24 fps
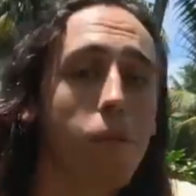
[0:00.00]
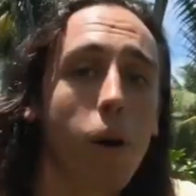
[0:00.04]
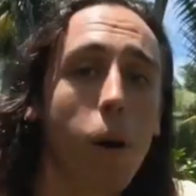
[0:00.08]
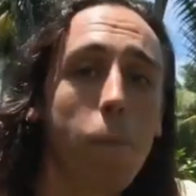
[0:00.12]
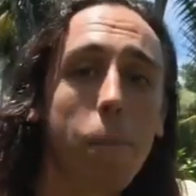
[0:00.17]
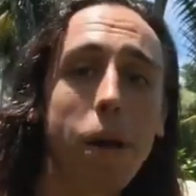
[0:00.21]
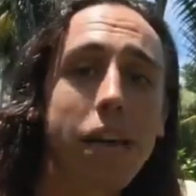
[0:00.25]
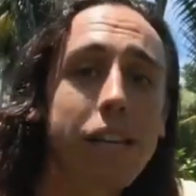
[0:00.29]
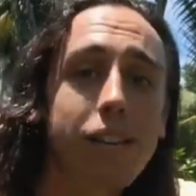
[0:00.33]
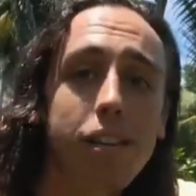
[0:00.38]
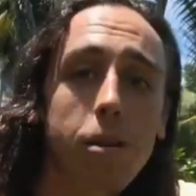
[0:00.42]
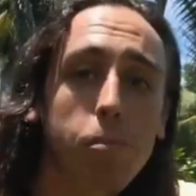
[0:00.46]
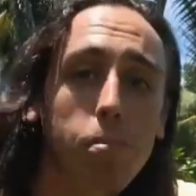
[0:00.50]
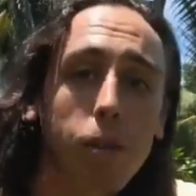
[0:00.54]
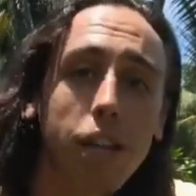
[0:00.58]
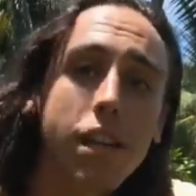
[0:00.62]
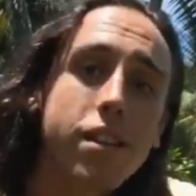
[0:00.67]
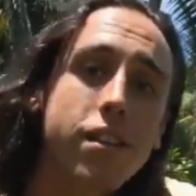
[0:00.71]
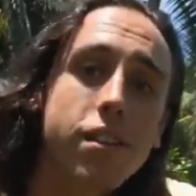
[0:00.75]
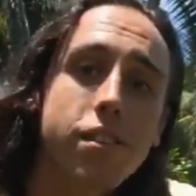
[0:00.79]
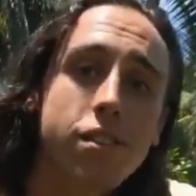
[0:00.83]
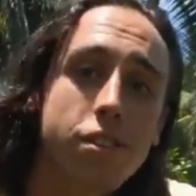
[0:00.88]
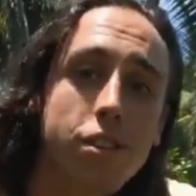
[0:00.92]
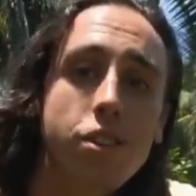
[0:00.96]
amazing
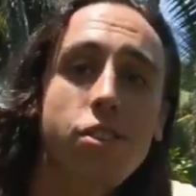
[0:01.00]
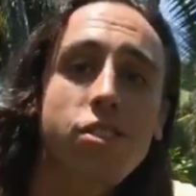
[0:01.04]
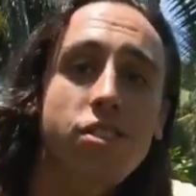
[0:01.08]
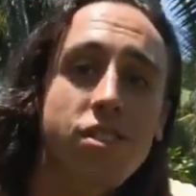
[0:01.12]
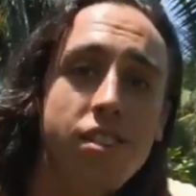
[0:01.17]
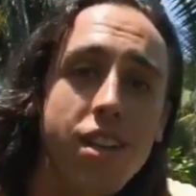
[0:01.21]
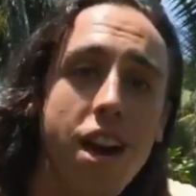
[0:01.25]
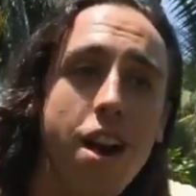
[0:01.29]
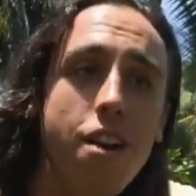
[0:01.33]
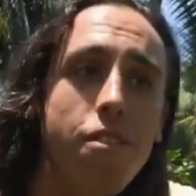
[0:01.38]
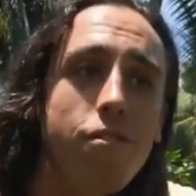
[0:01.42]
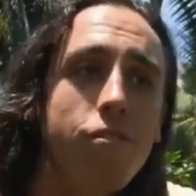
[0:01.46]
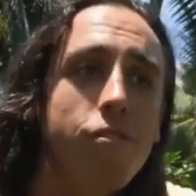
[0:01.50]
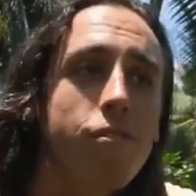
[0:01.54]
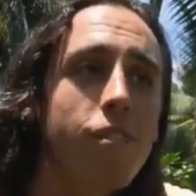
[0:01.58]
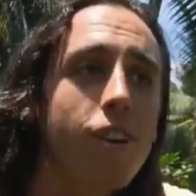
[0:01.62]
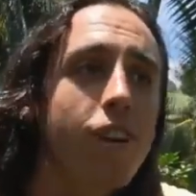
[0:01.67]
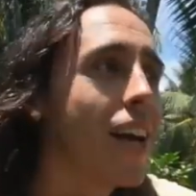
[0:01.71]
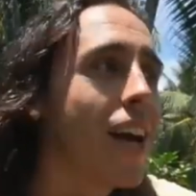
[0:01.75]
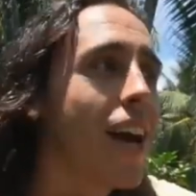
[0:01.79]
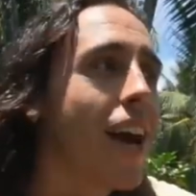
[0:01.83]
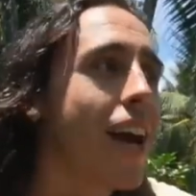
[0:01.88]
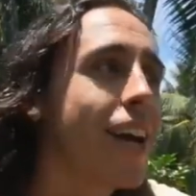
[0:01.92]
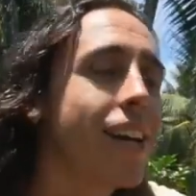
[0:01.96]
places to yourself.
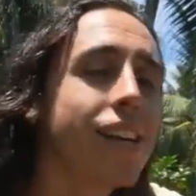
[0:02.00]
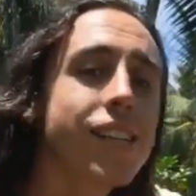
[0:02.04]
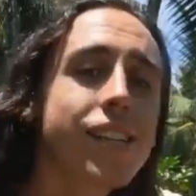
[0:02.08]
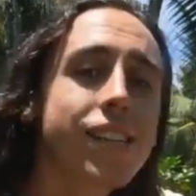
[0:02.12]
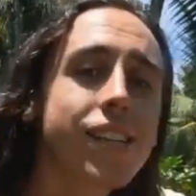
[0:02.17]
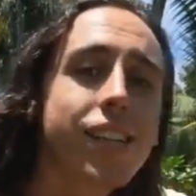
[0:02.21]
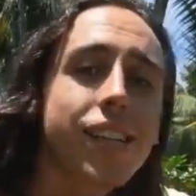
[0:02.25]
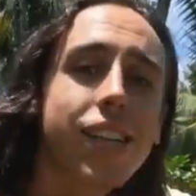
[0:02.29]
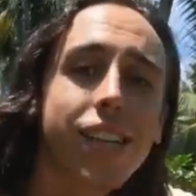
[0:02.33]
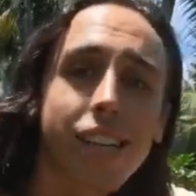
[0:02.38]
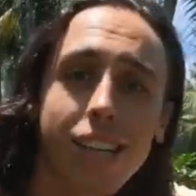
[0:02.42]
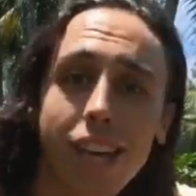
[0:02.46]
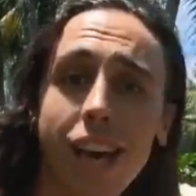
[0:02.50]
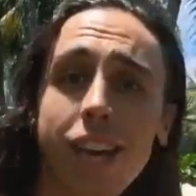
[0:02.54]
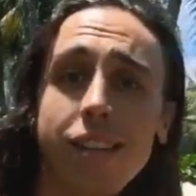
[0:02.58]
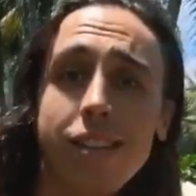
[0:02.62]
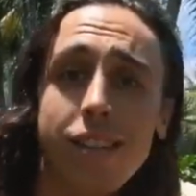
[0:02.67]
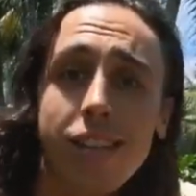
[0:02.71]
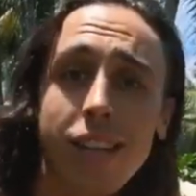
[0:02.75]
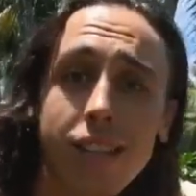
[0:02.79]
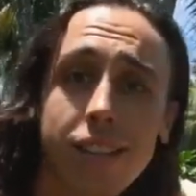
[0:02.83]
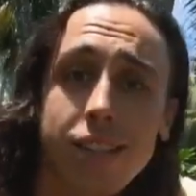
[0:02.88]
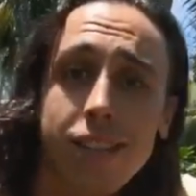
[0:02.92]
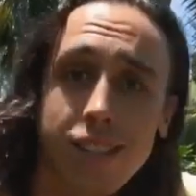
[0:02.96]
And
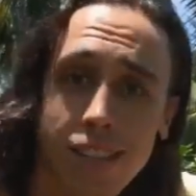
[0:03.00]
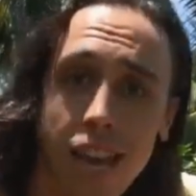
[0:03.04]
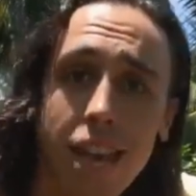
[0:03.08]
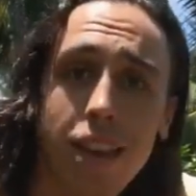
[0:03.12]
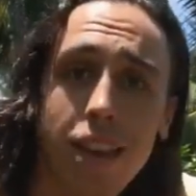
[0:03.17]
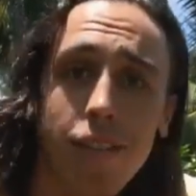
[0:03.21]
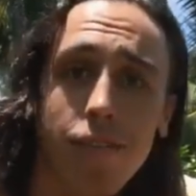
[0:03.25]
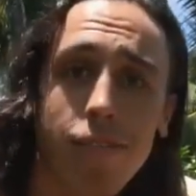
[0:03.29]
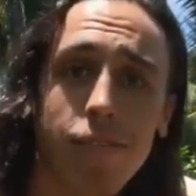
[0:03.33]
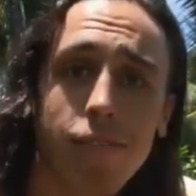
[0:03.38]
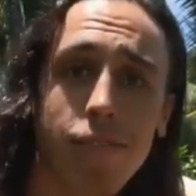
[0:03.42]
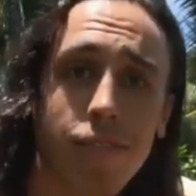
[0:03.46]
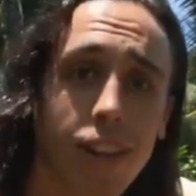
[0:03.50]
yes, it's safe.